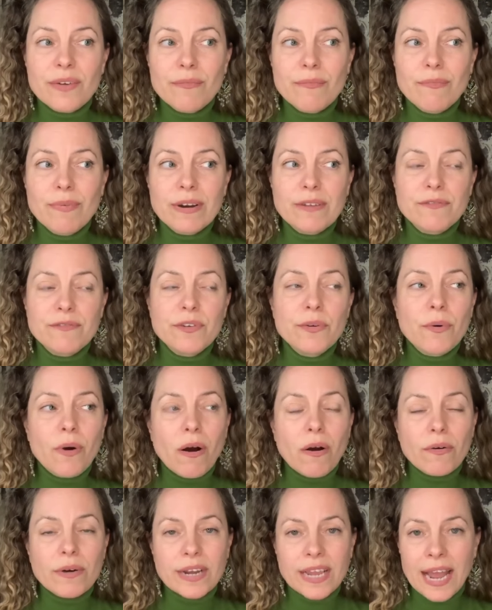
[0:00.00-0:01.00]
But if you
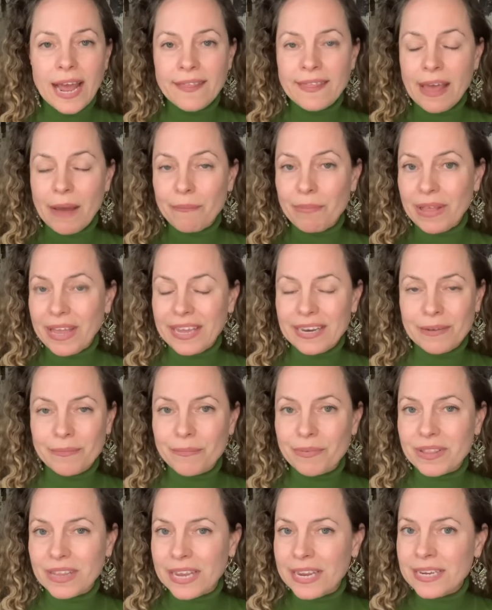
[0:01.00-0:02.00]
already had that plan in
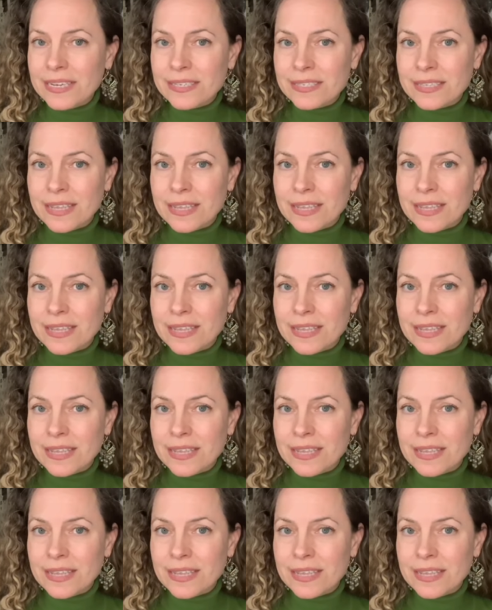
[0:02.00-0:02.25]
place,